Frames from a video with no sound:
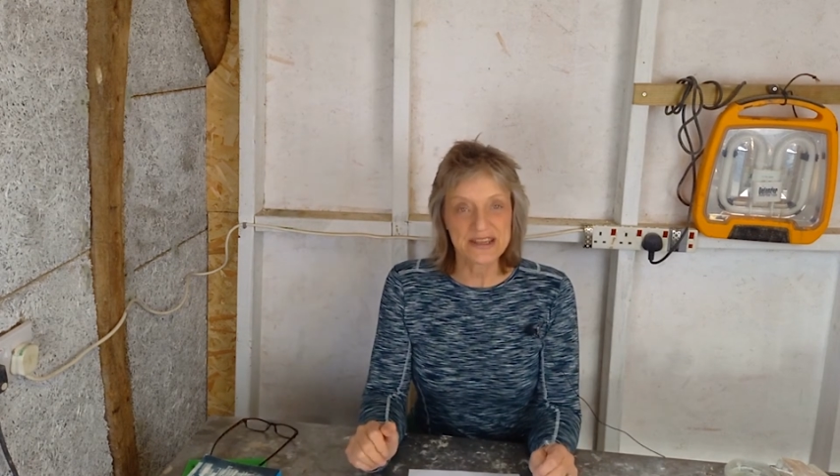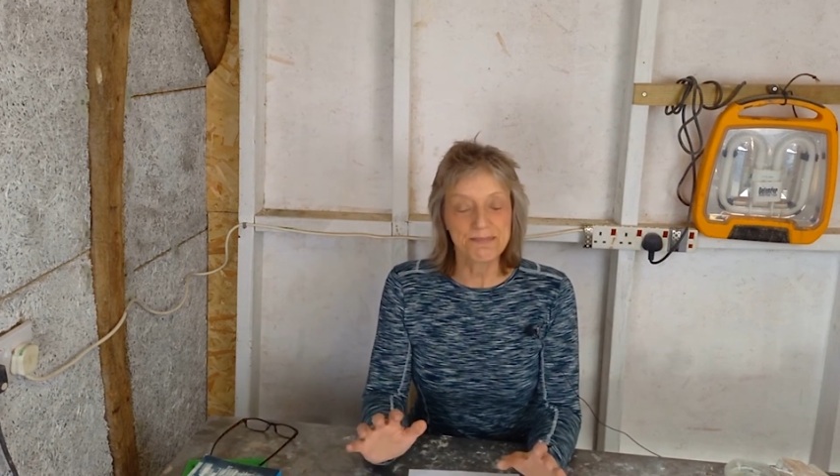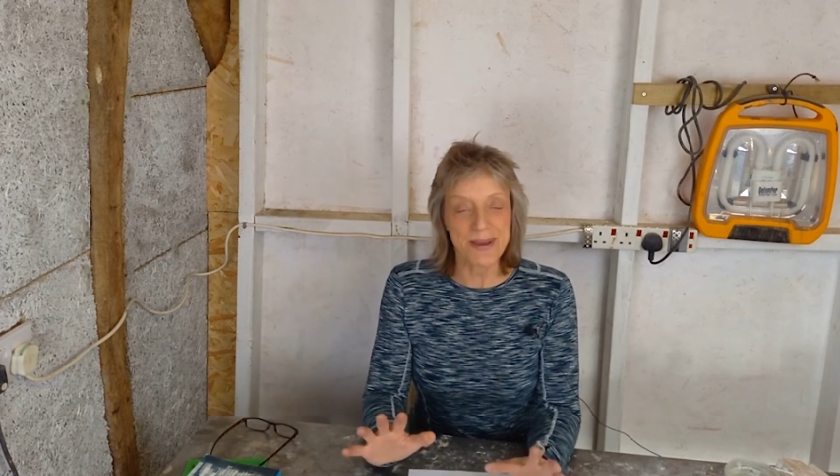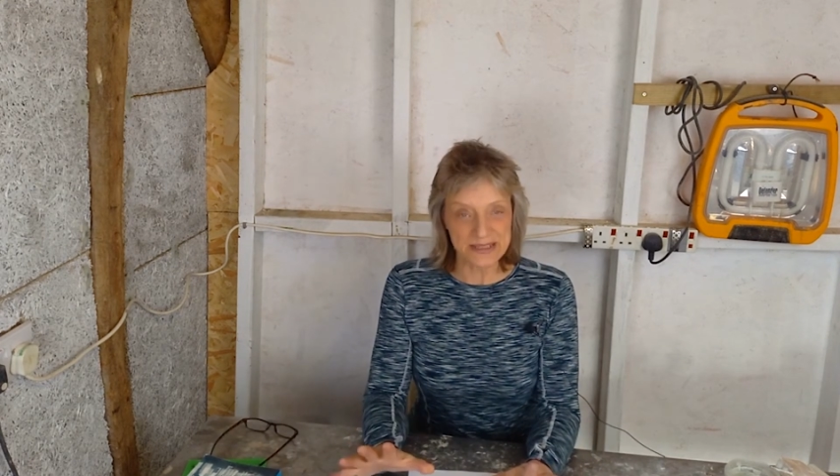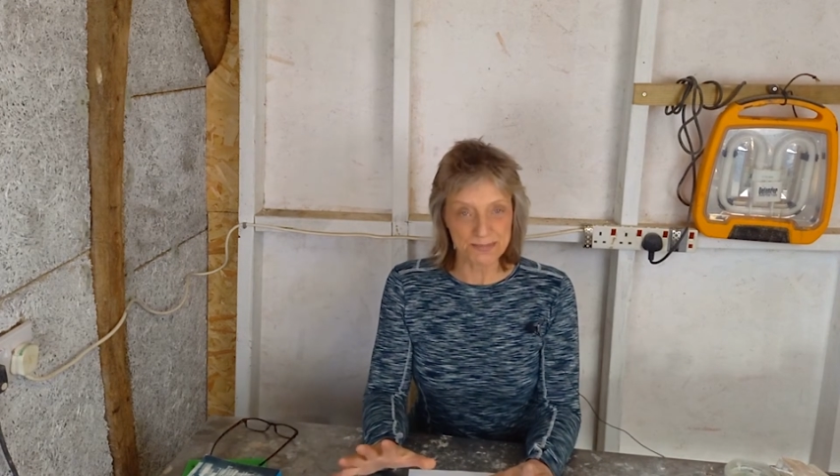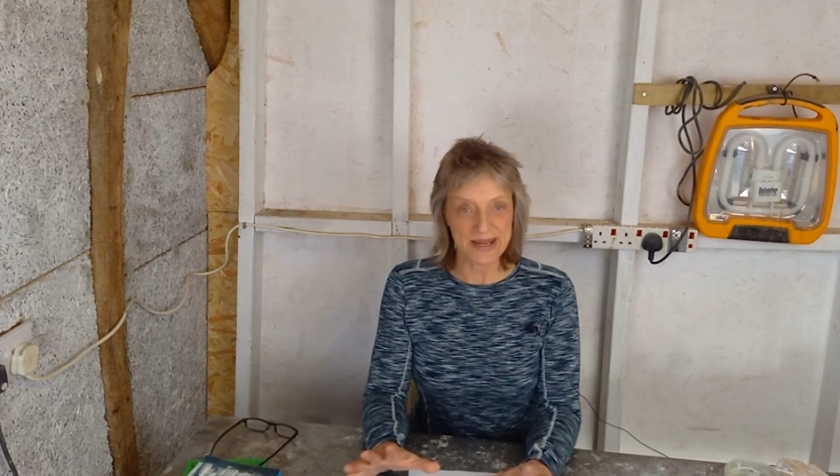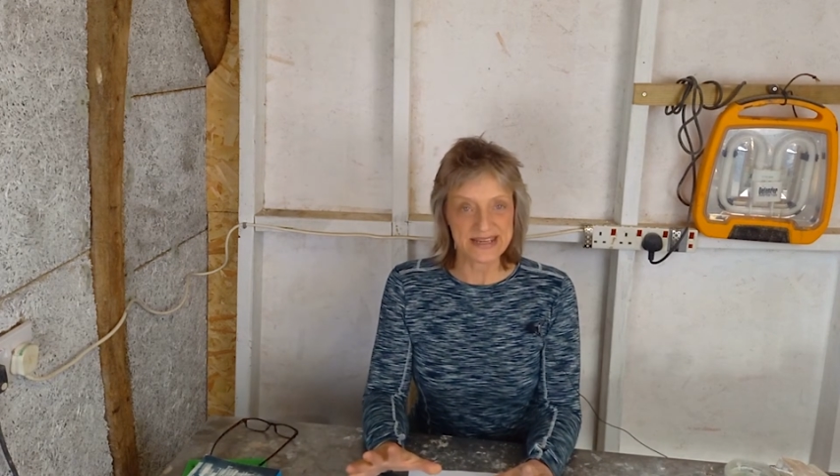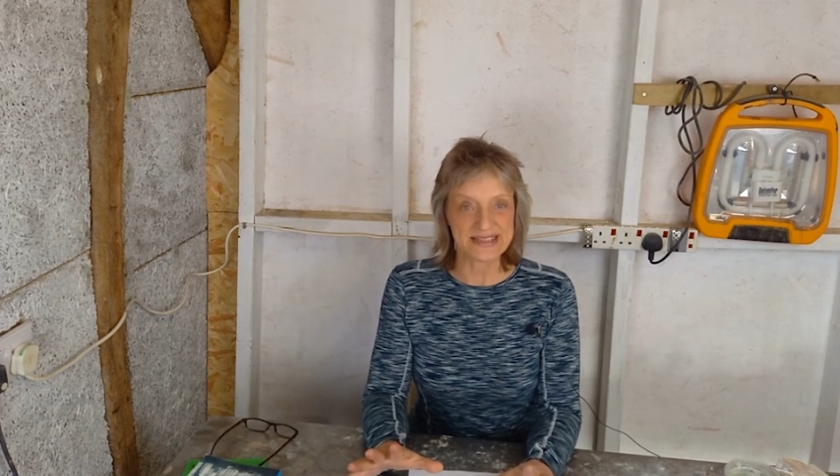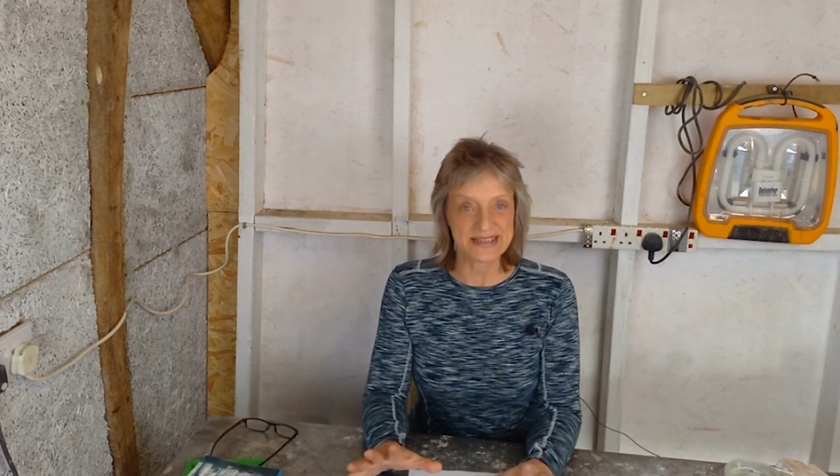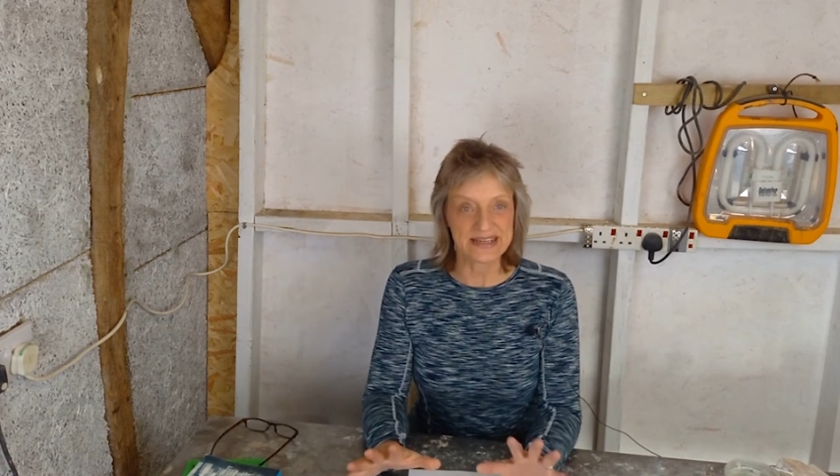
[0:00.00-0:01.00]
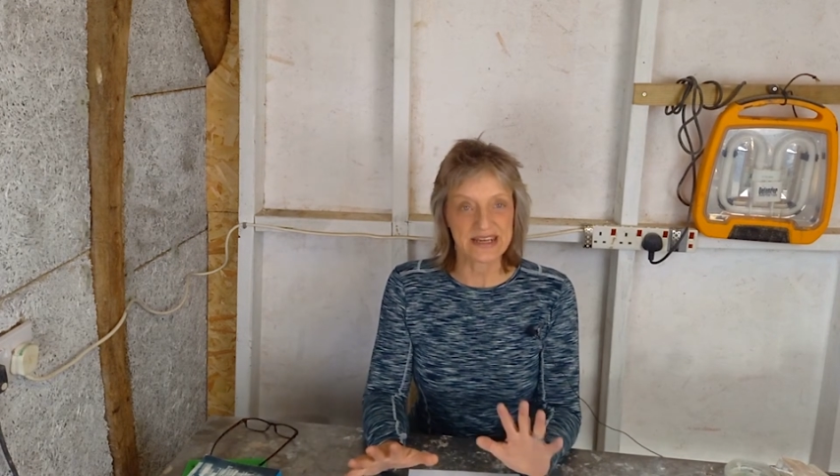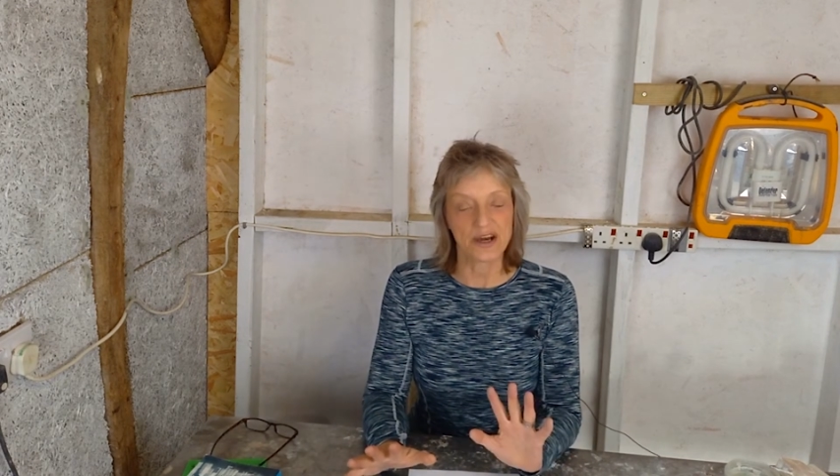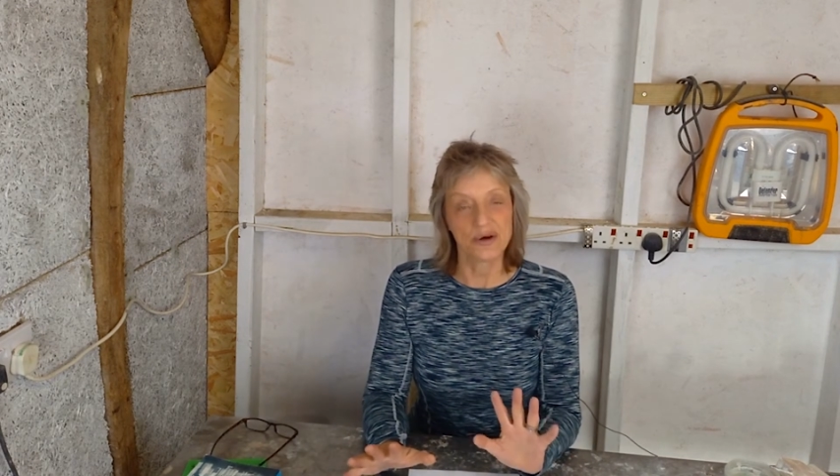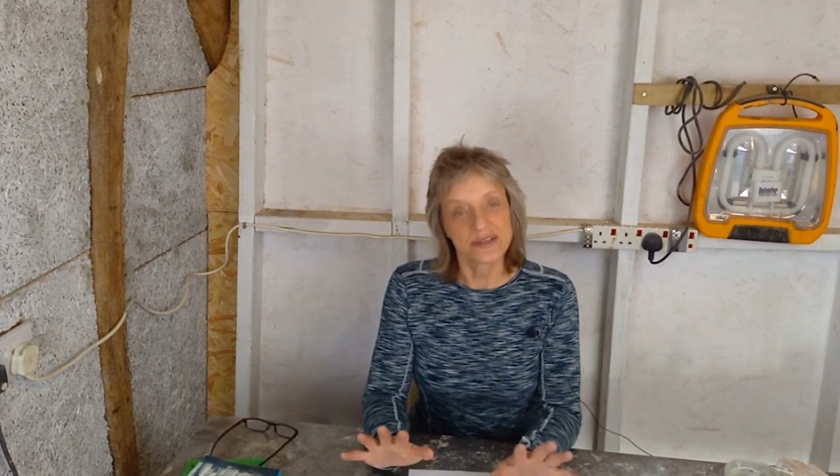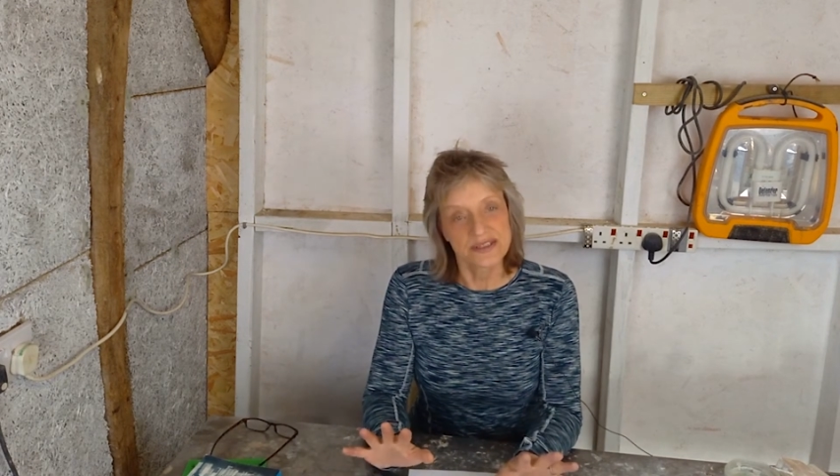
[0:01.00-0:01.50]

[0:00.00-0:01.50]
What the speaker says: the best places to go